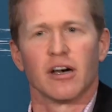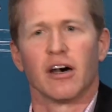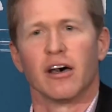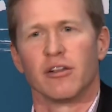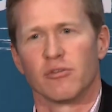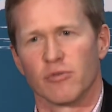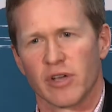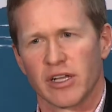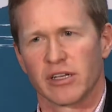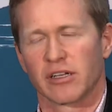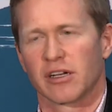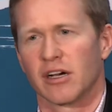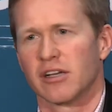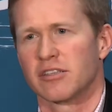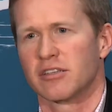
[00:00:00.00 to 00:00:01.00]
unwritten
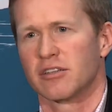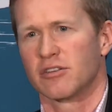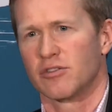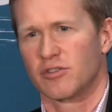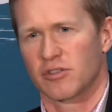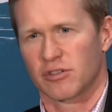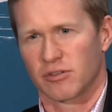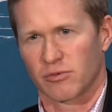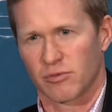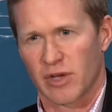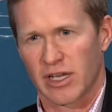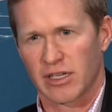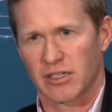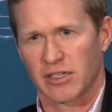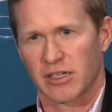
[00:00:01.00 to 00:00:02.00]
constitutional
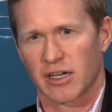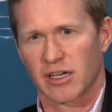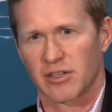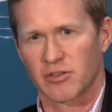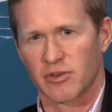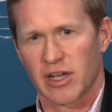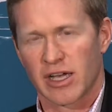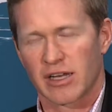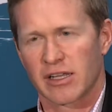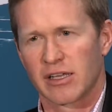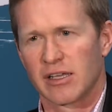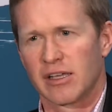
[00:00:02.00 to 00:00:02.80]
right to contract.